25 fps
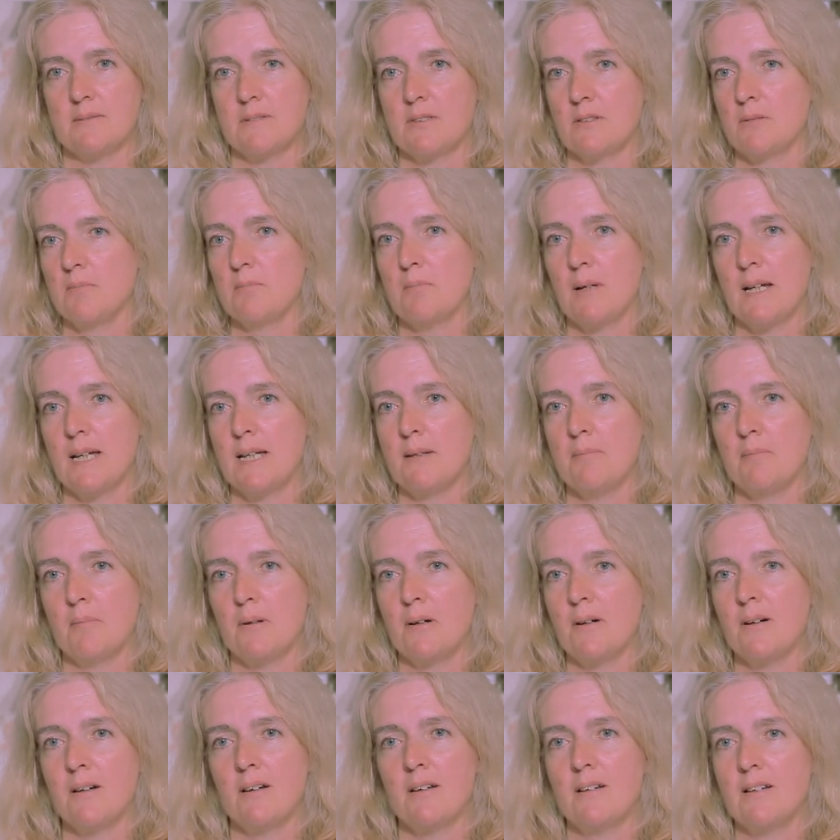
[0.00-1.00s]
It was on
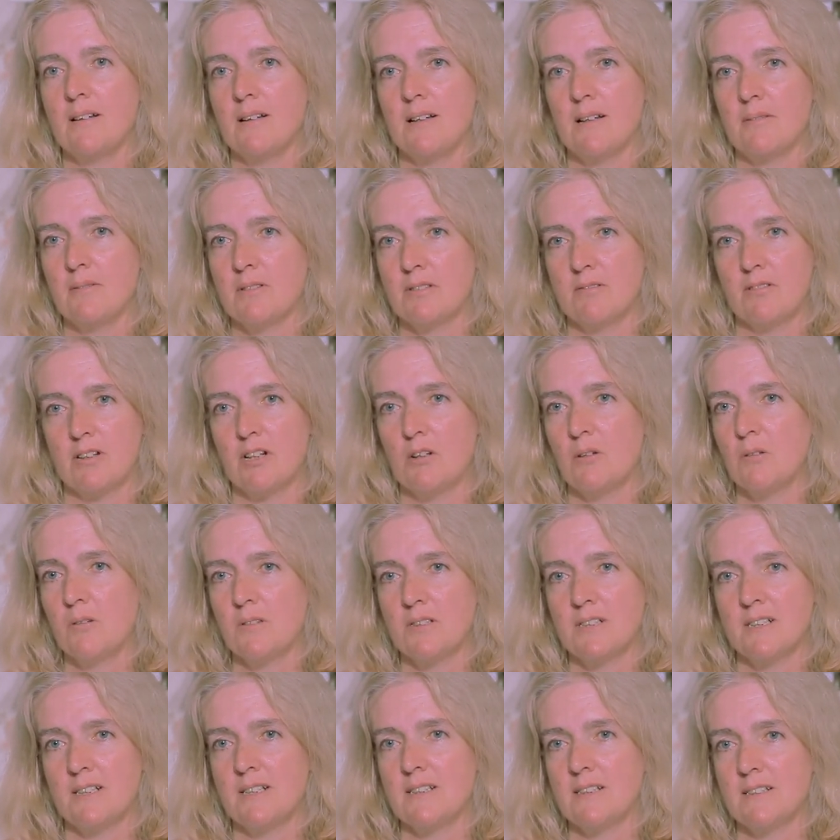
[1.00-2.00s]
paper, it was
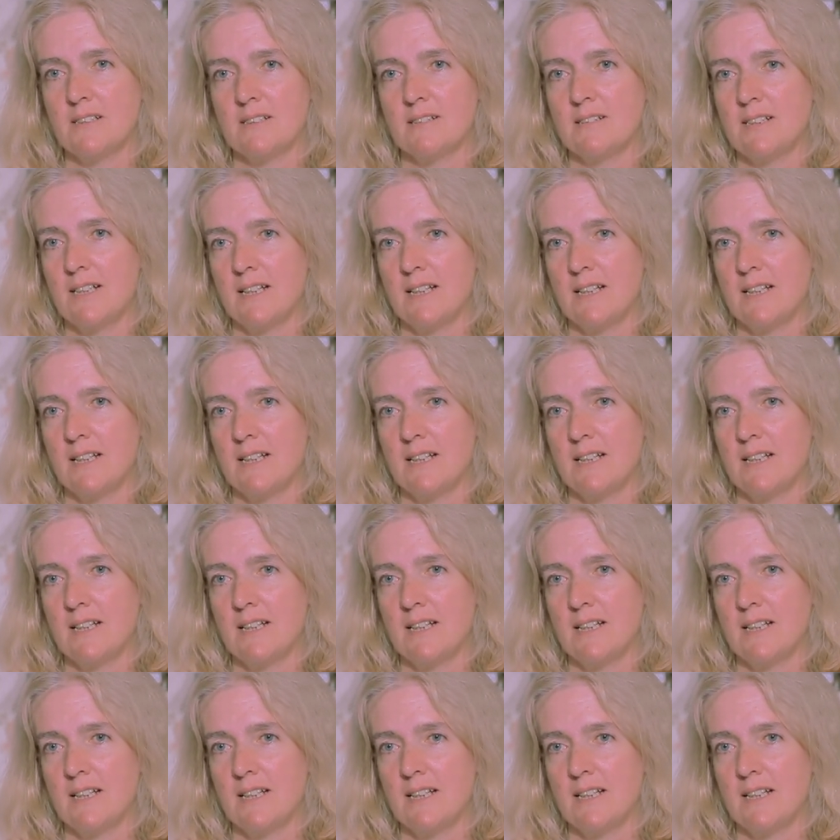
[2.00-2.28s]
recorded.